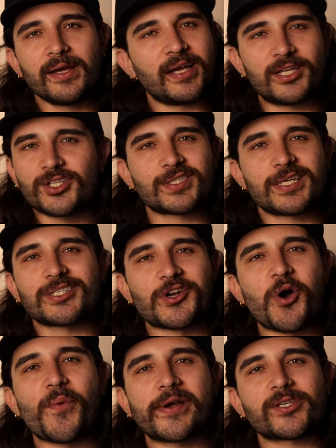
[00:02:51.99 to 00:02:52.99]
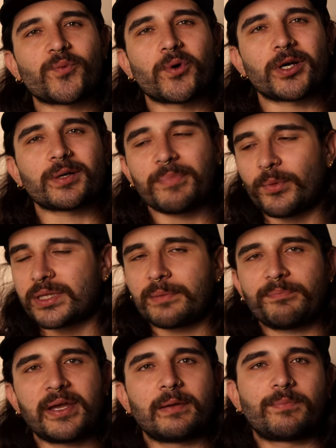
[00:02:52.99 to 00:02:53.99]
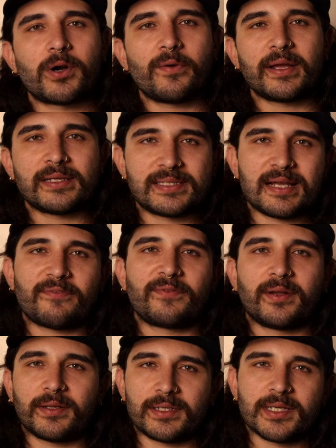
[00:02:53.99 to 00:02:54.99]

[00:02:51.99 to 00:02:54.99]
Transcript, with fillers: it just doesn't always work, but with the Big Bro, it definitely